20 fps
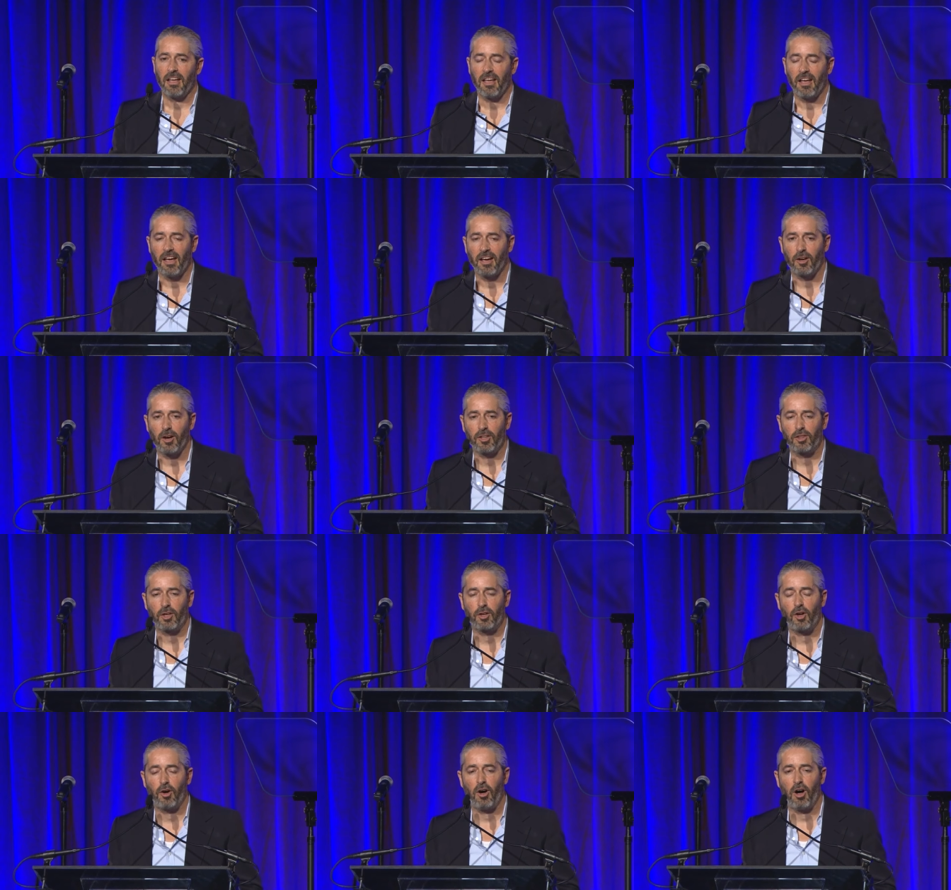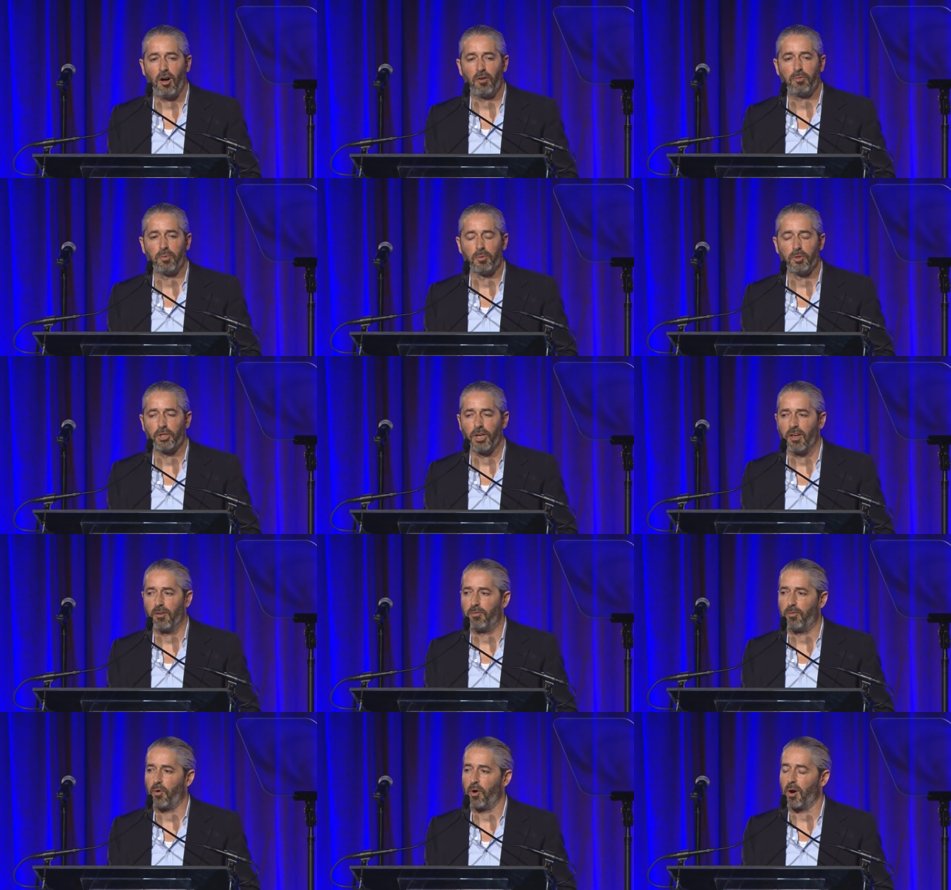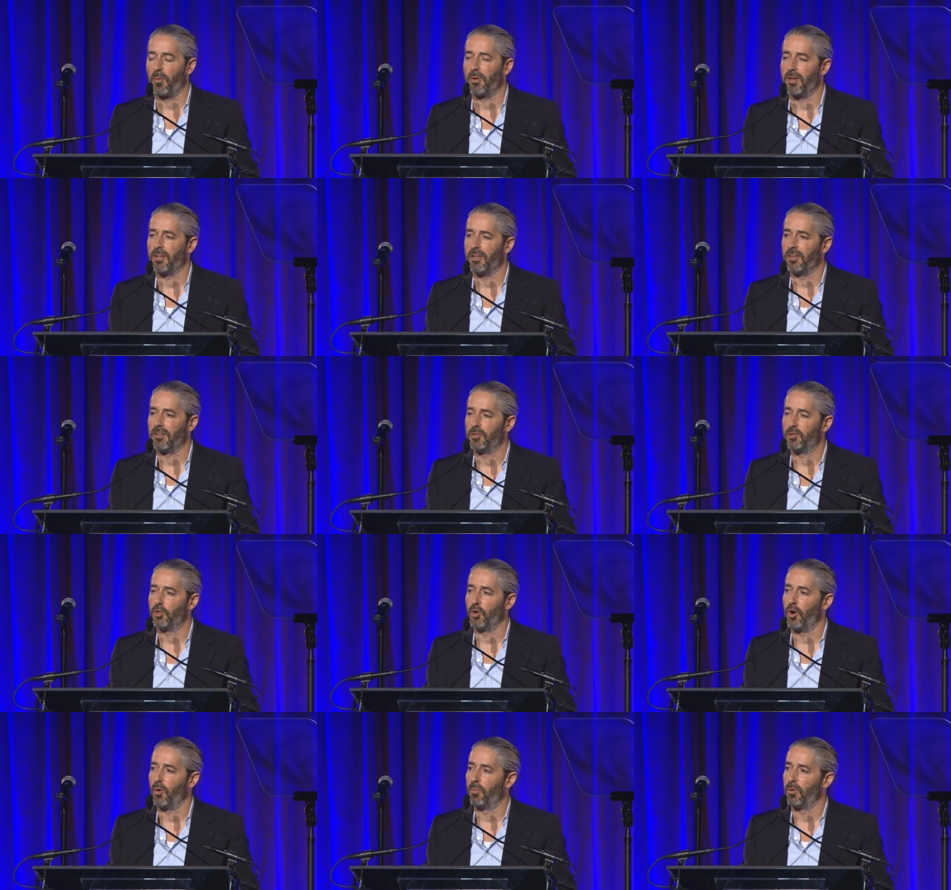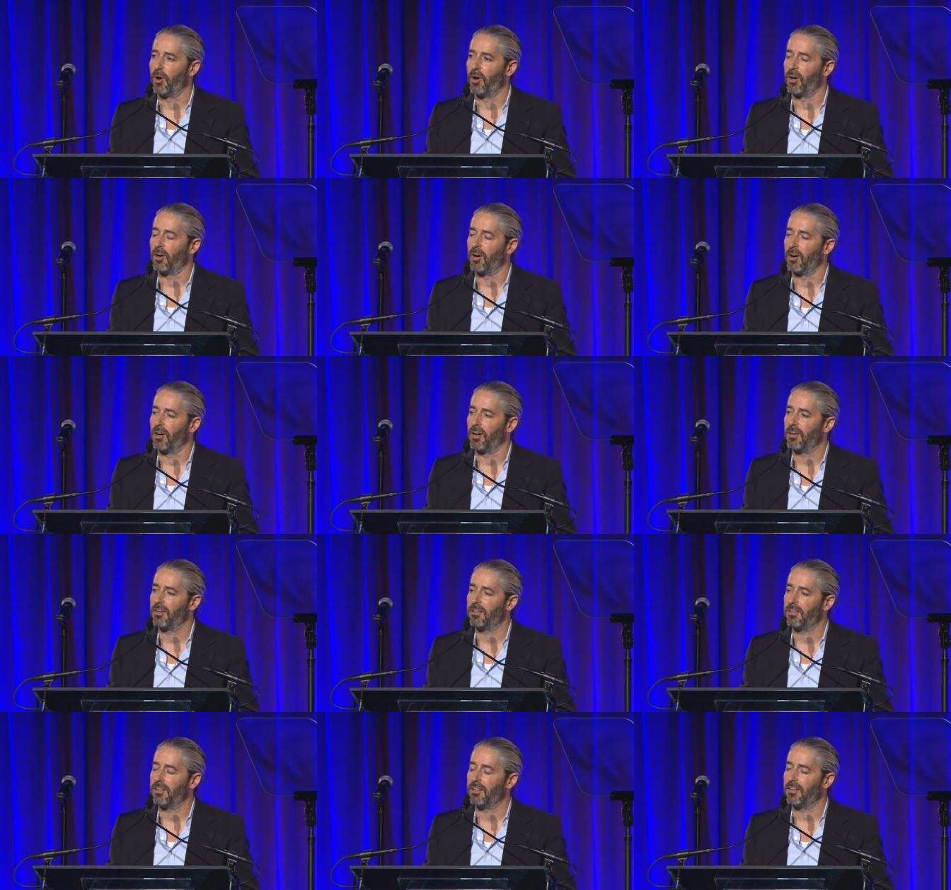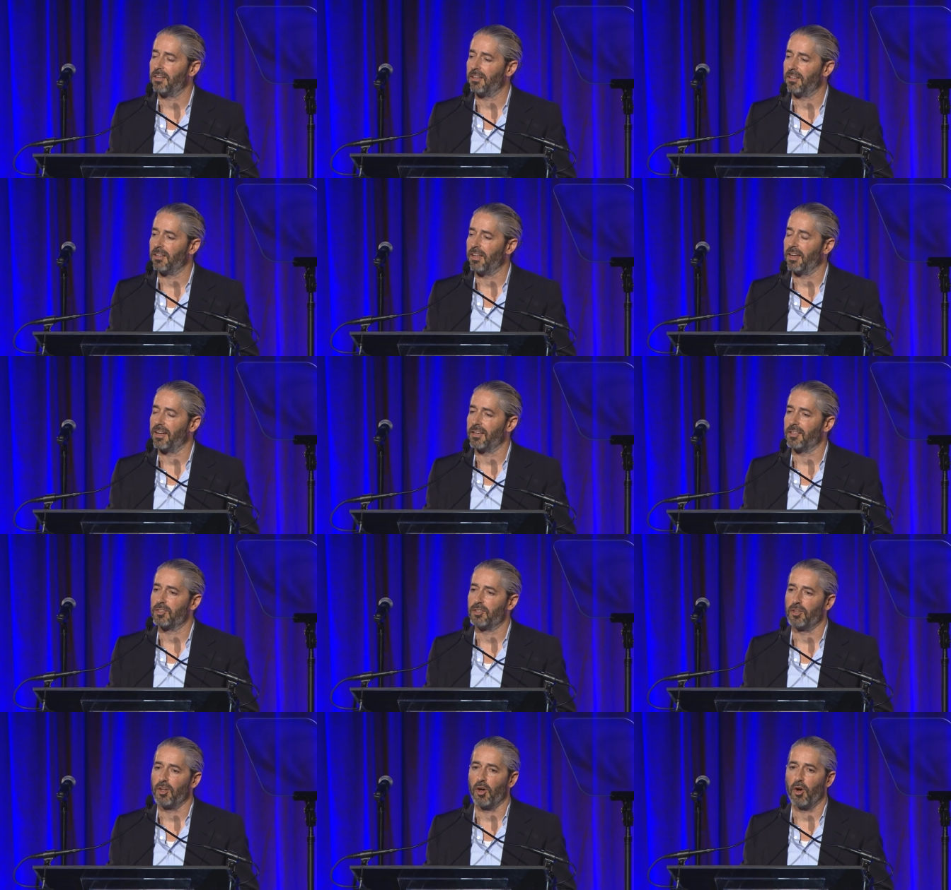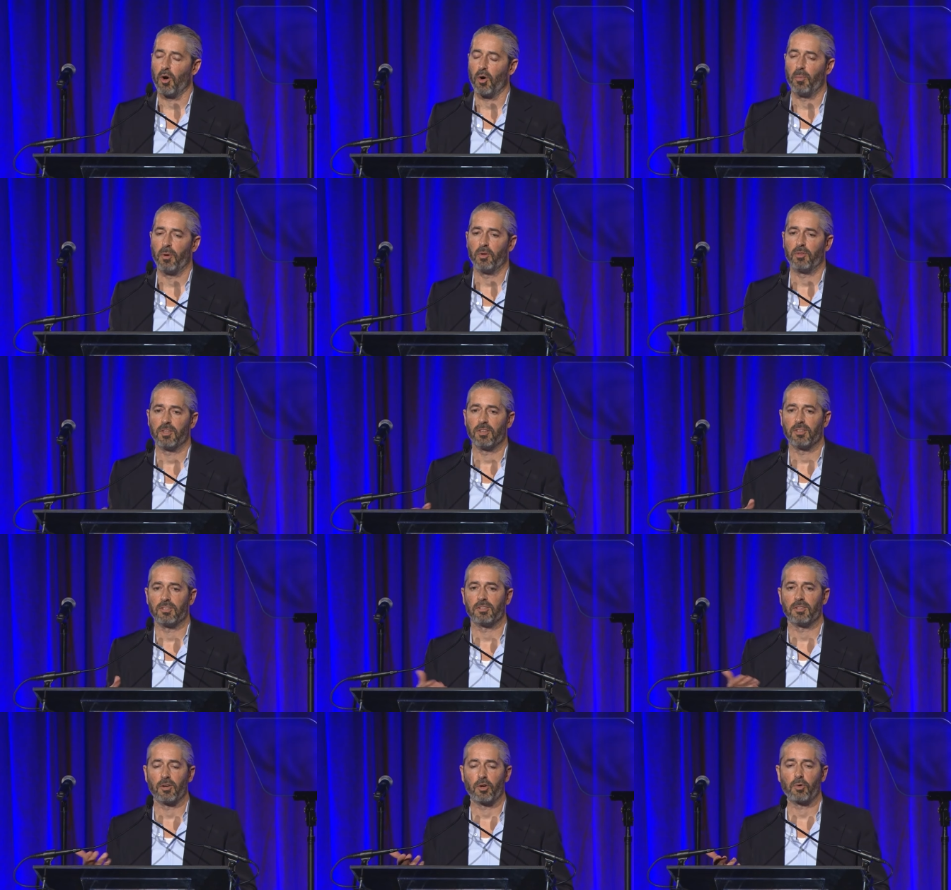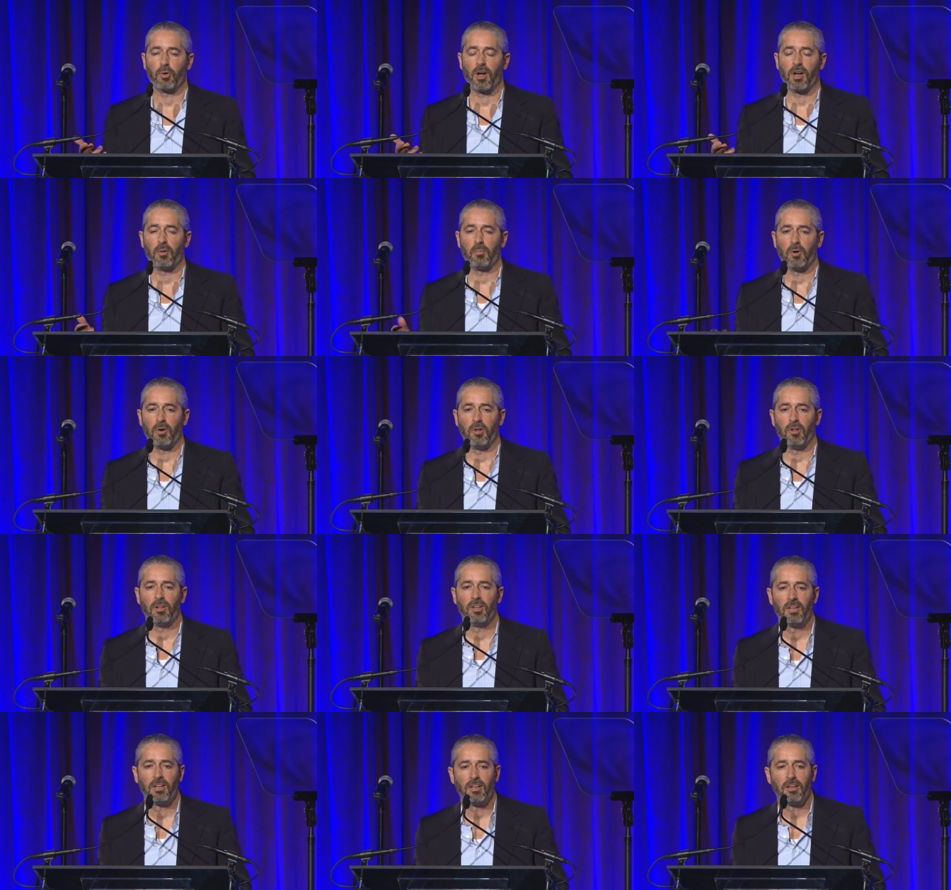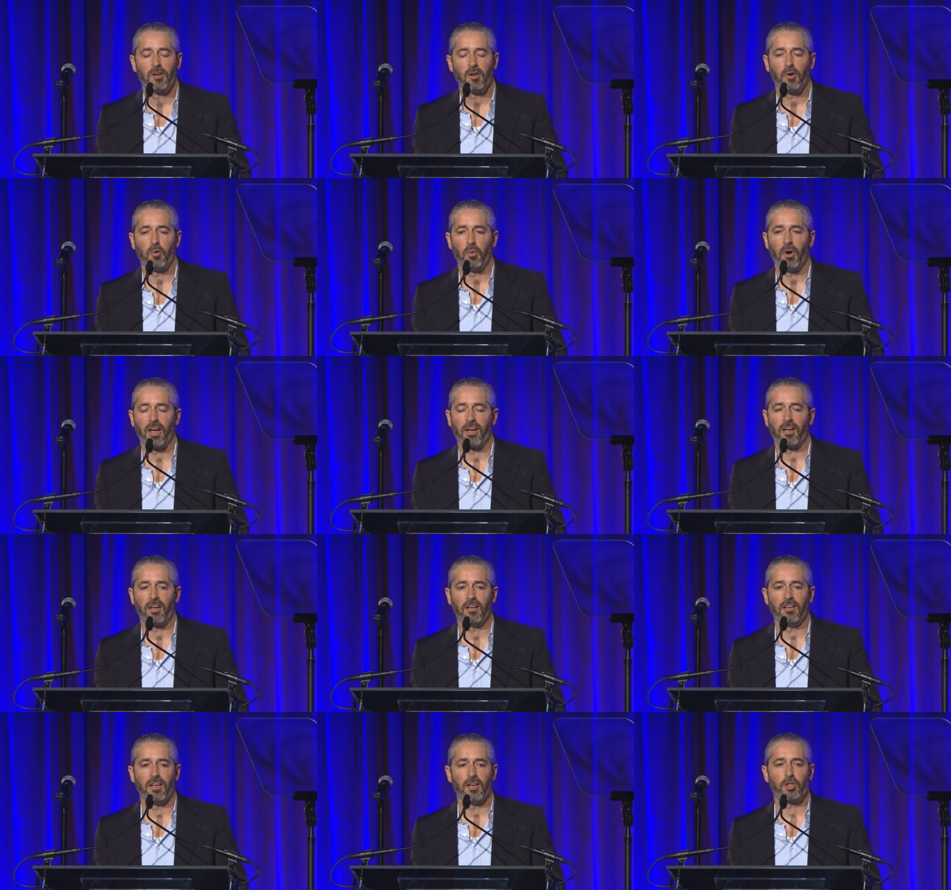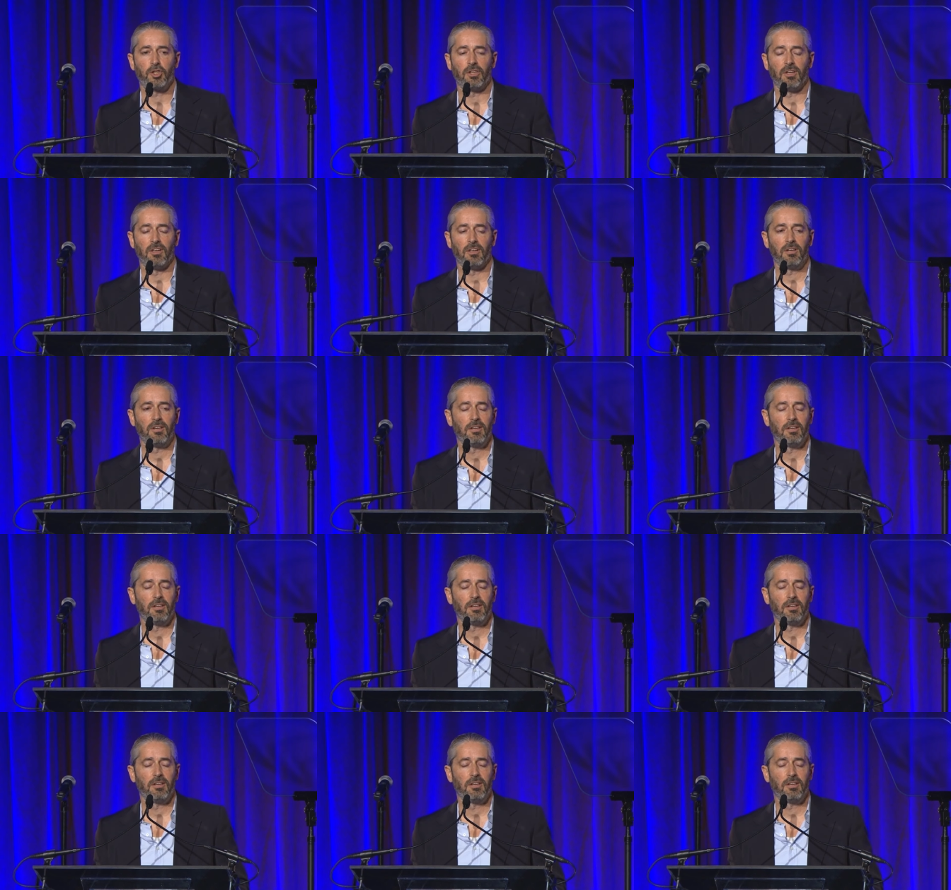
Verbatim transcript: I got the call from Jay Foreman and Joel Berger letting us know about this incredible recognition.